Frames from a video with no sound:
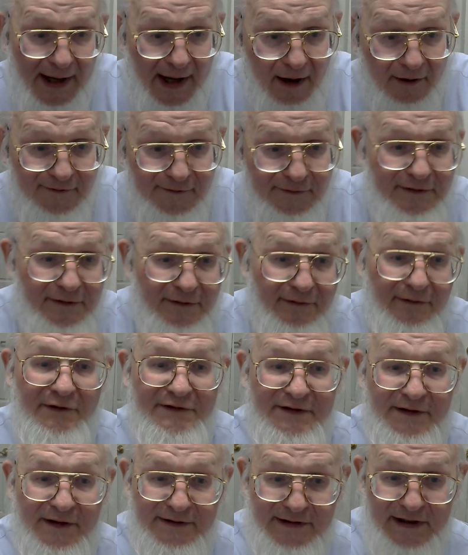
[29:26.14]
now
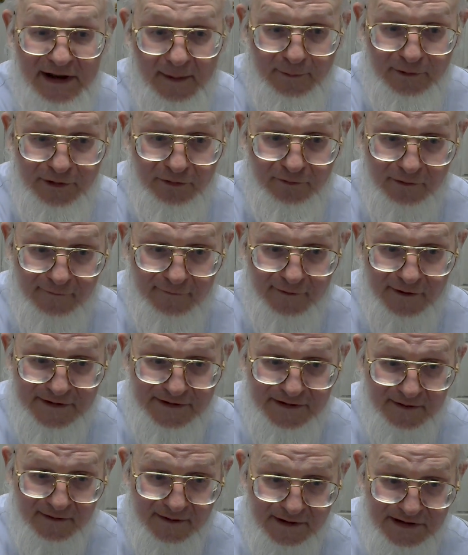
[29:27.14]
there's an attempt to
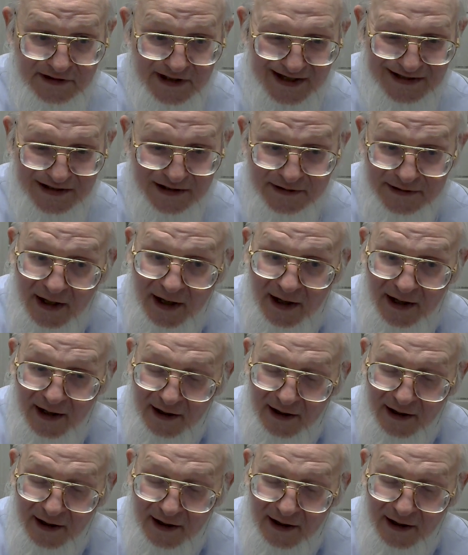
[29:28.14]
reverse some of the changes.